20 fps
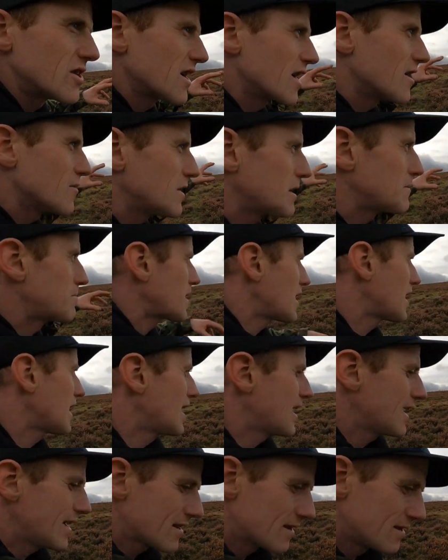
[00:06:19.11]
You get a wee bit
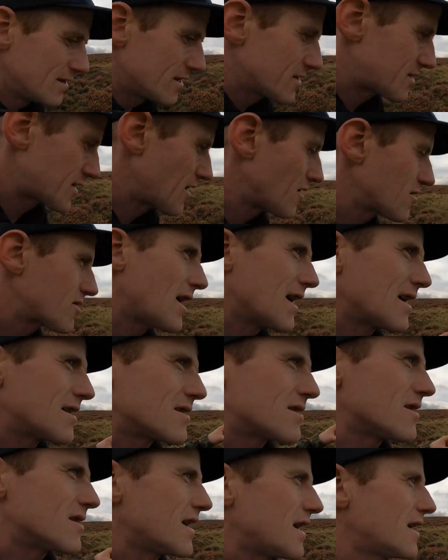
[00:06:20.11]
higher and you still can't
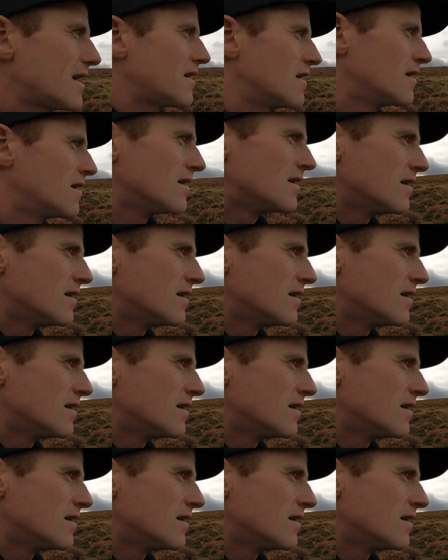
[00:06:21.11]
see,